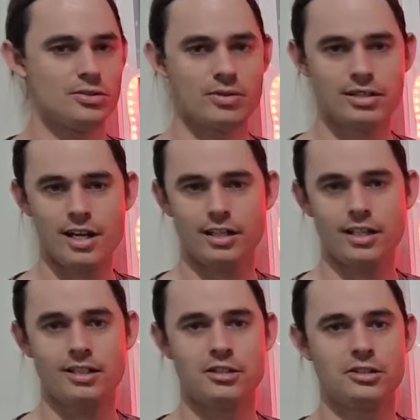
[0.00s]
doing that,
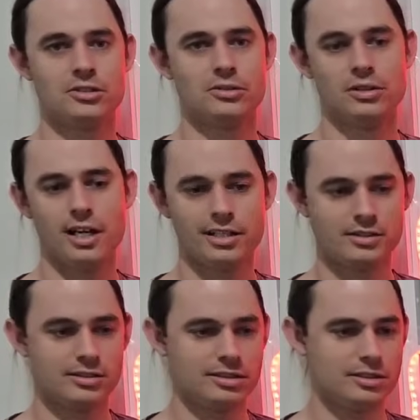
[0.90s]
catching
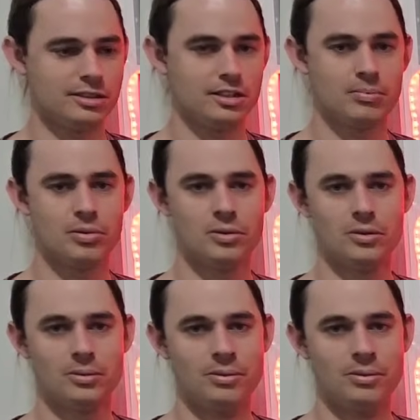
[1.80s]
Snorlaxes in Singapore or